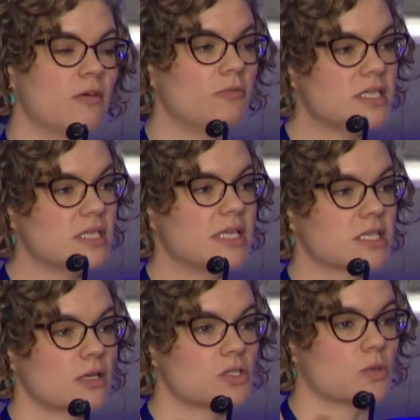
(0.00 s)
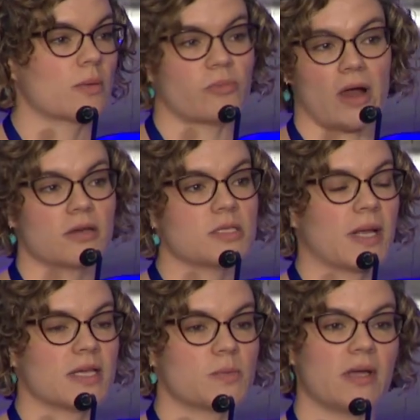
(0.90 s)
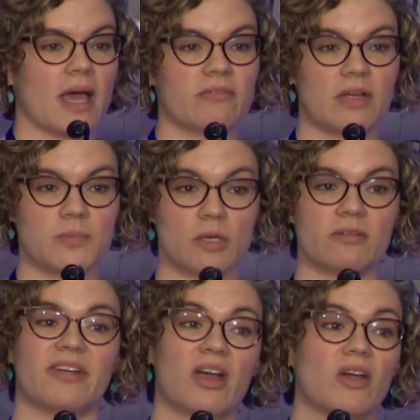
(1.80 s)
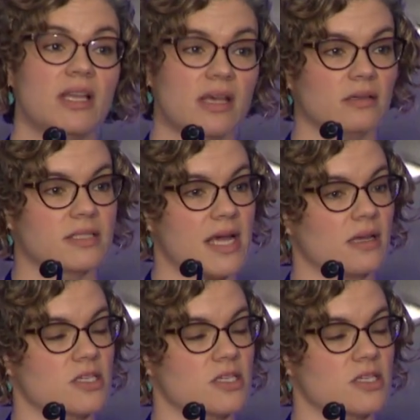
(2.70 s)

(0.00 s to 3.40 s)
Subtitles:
the reason it's close to our prior is because we have observed very little data.